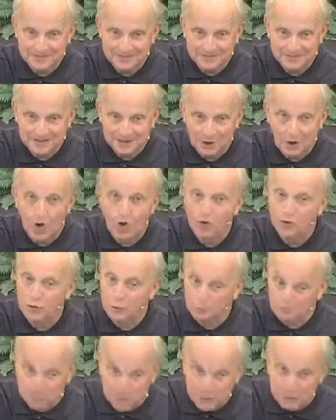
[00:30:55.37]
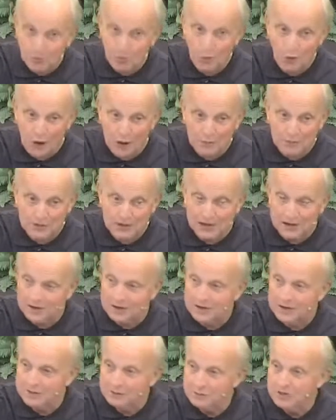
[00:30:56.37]
and all your people wiped out,
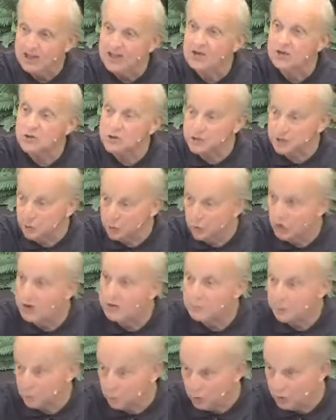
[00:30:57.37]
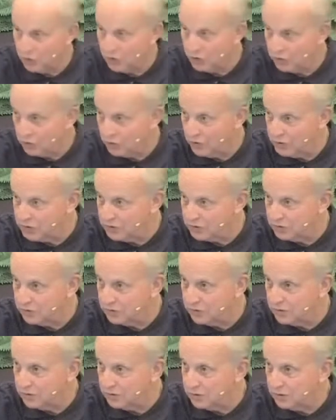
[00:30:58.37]
but here's the agreement we're going to agree to.
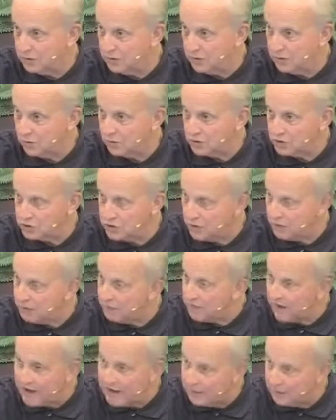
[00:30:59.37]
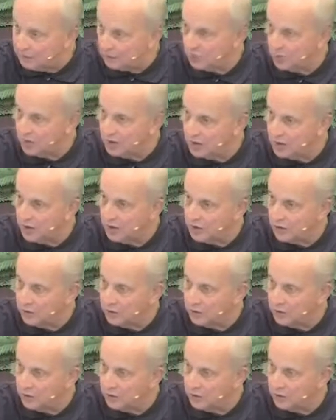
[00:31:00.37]
We're going to stop fighting with one another,